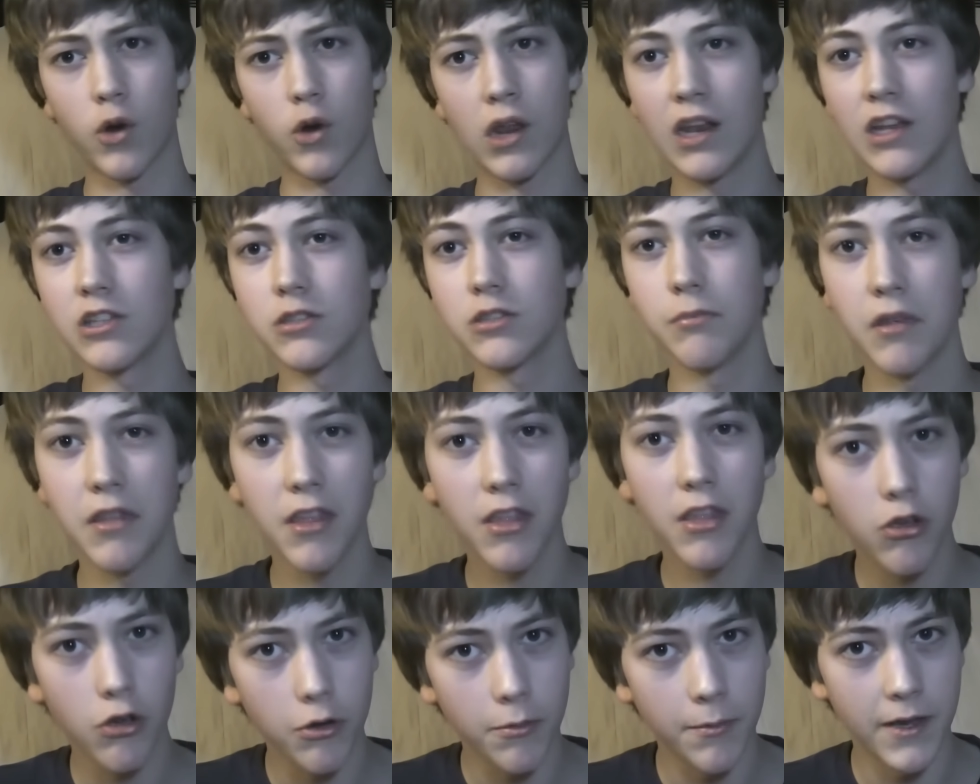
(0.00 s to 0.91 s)
organism
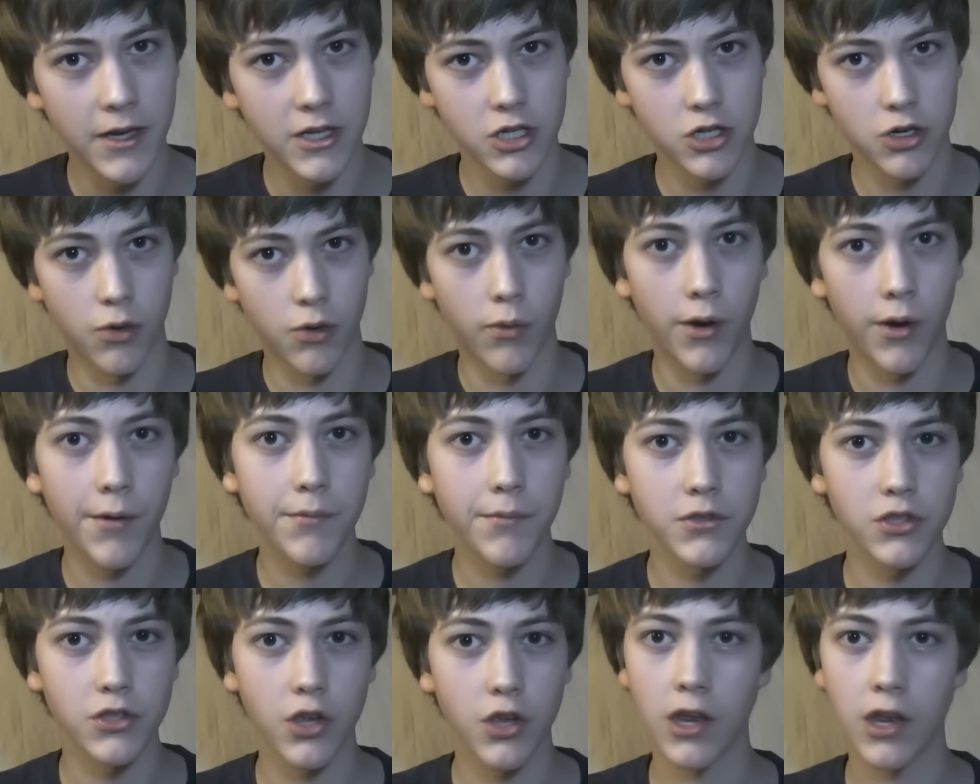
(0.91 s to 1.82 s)
in the two-dimensional
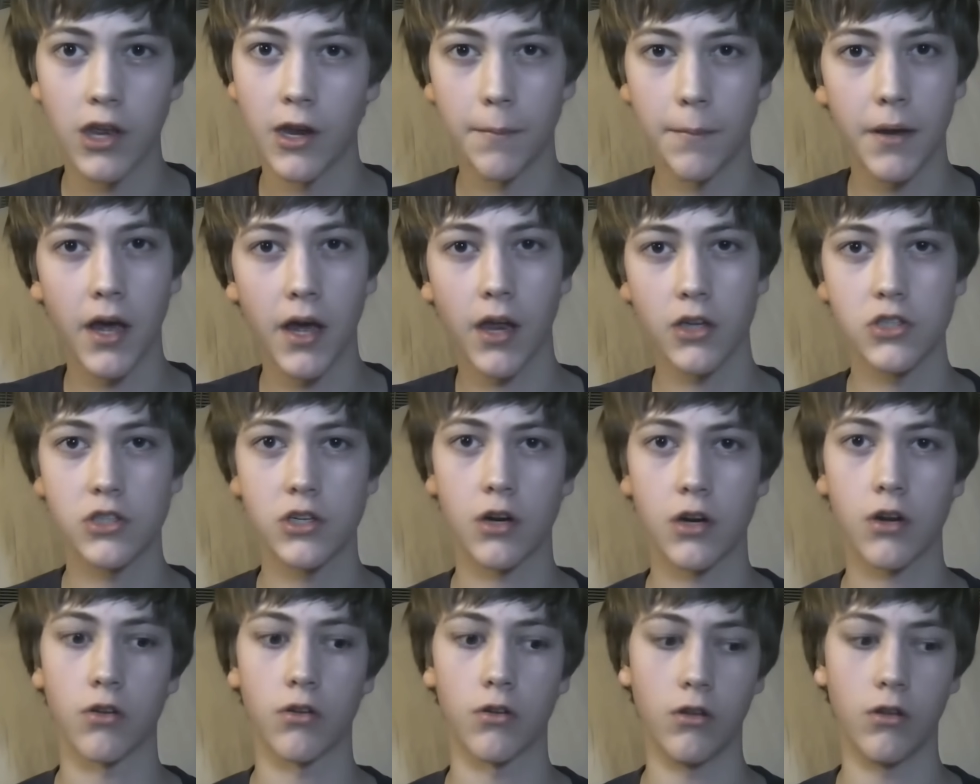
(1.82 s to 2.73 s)
world was looking upon a
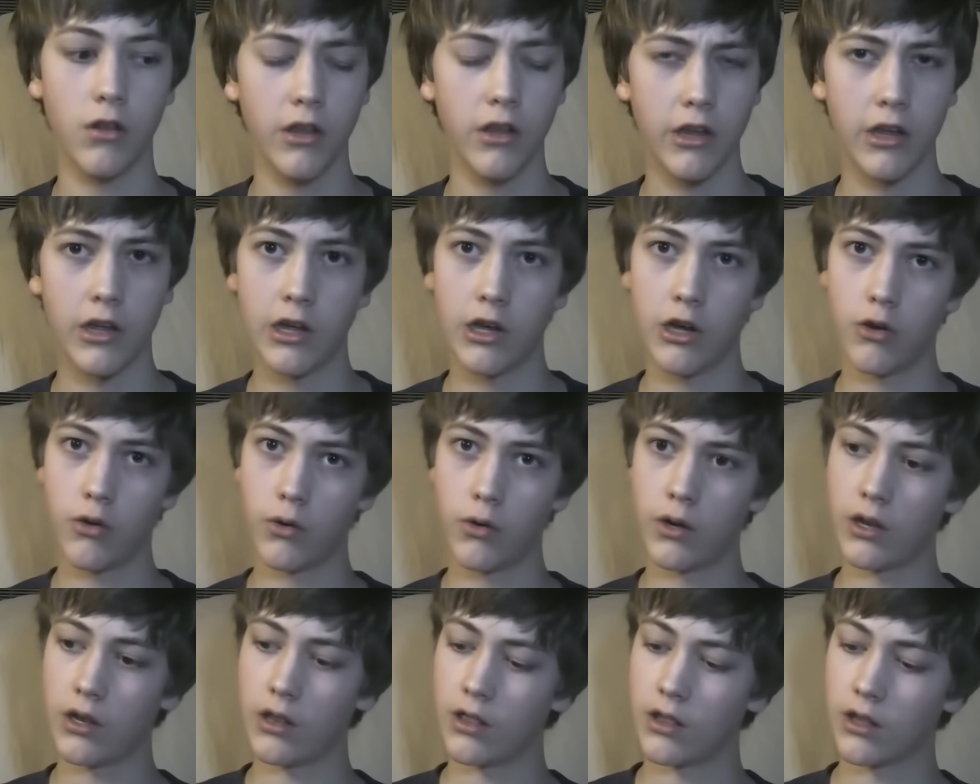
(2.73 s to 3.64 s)
circle,
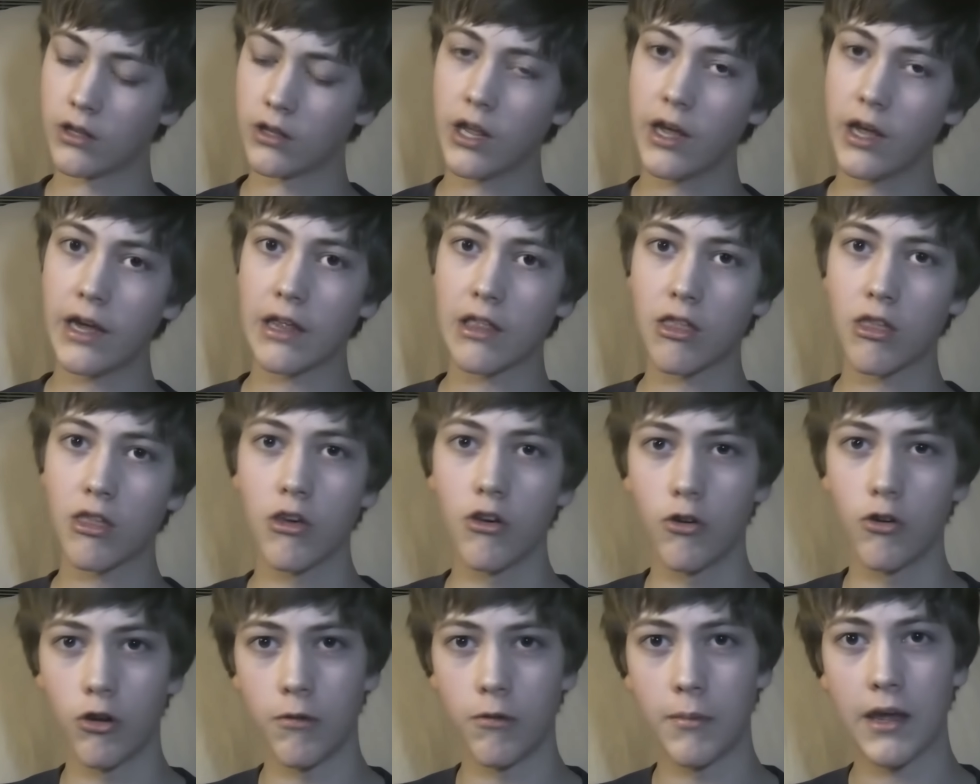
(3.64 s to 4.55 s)
the light
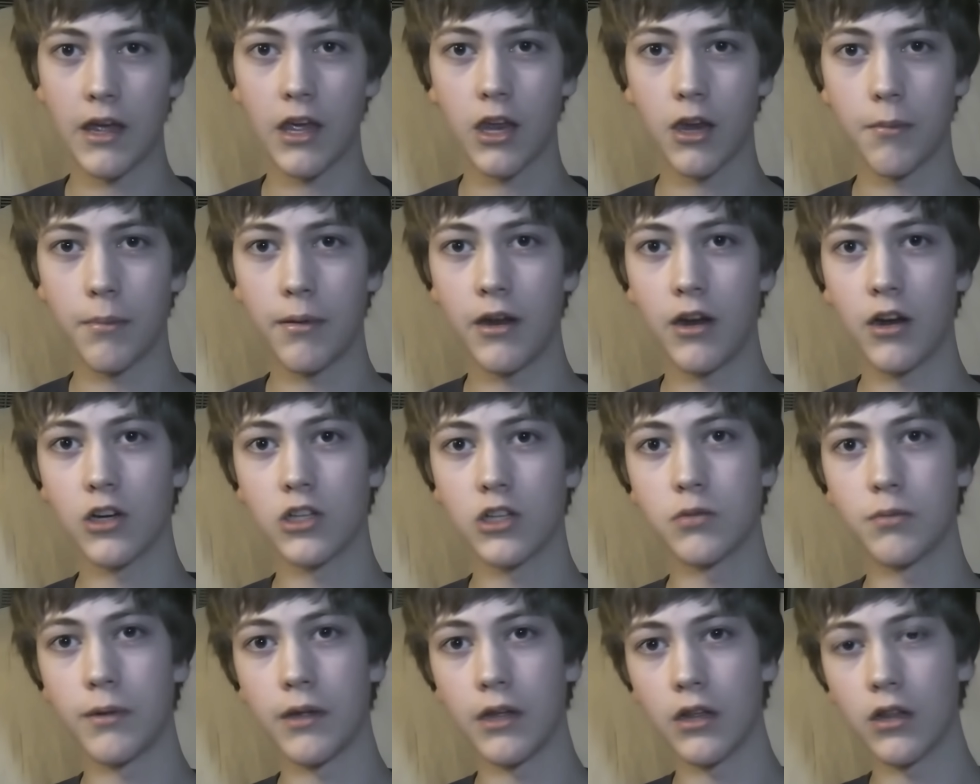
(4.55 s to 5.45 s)
would make it appear
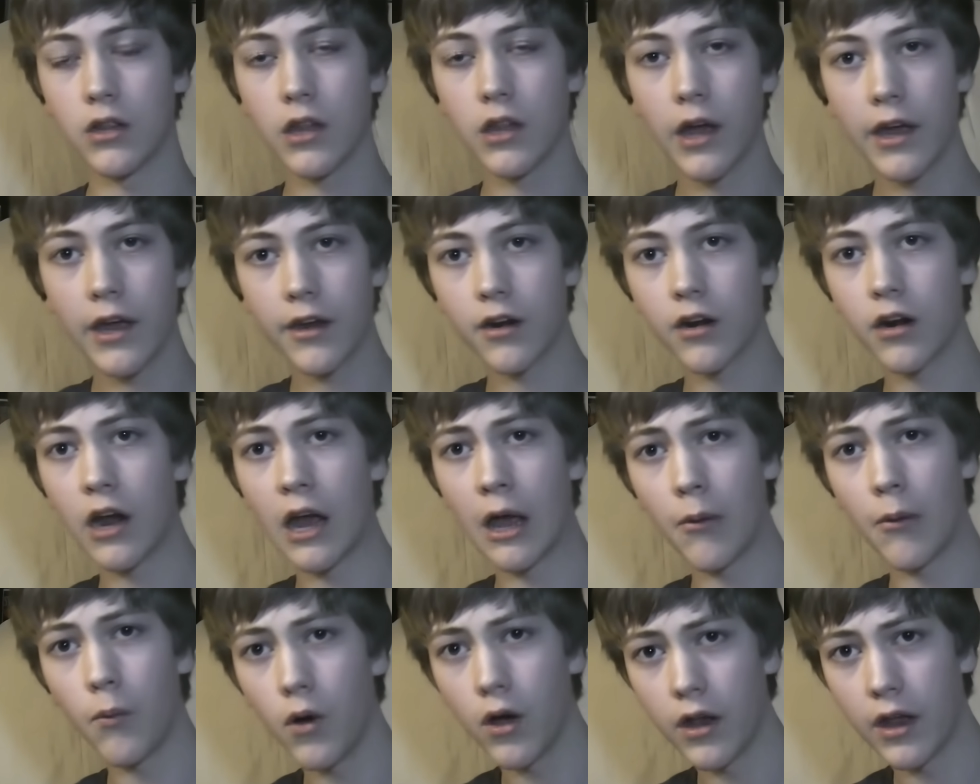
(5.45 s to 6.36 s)
to be lighter
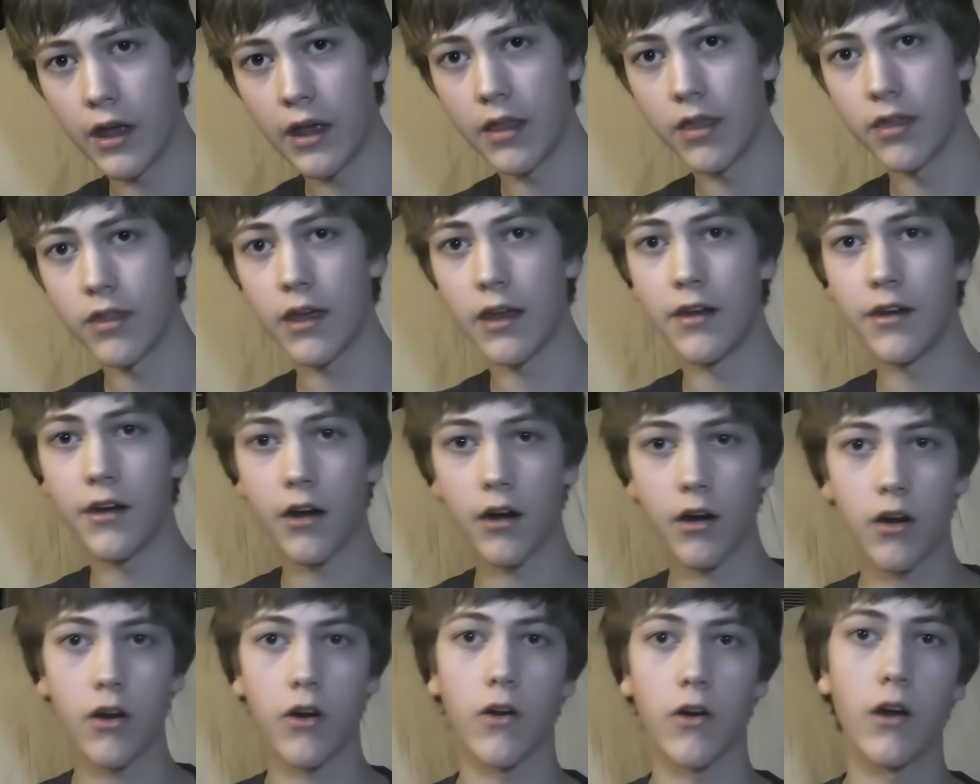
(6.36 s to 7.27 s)
at one end and
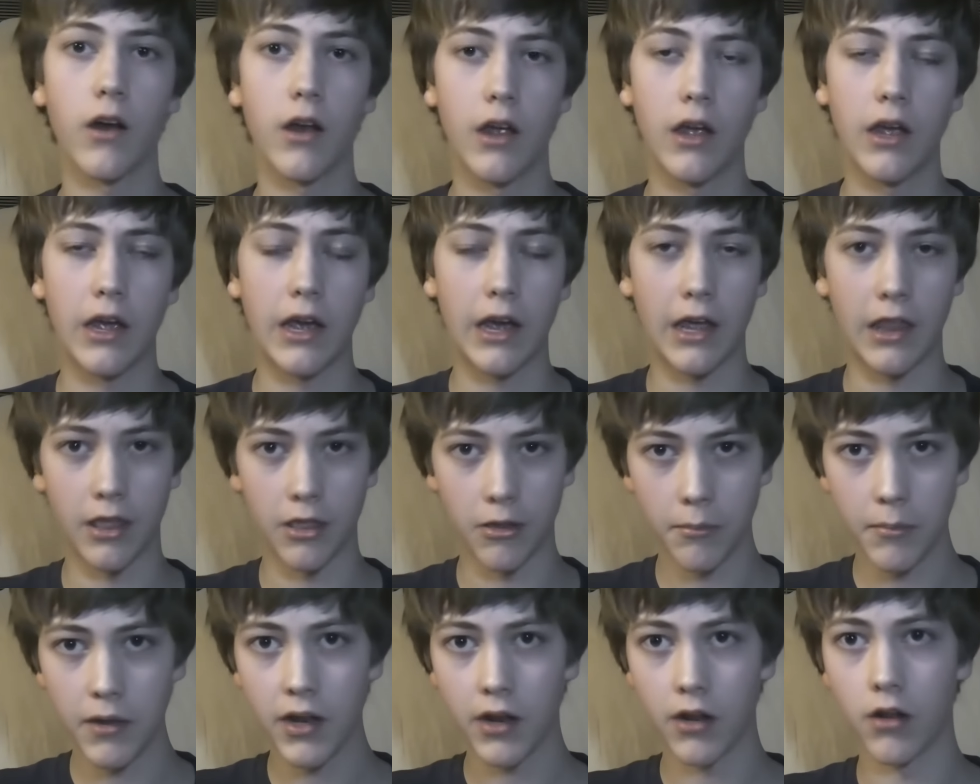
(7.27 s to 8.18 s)
darker
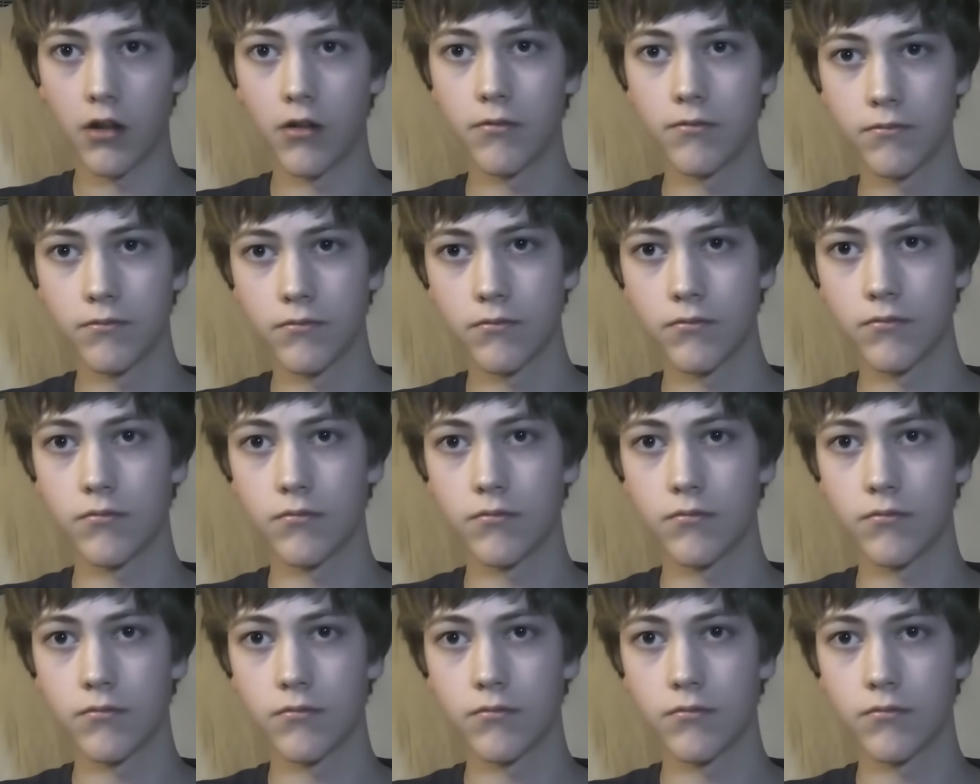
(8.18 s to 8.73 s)
in the middle.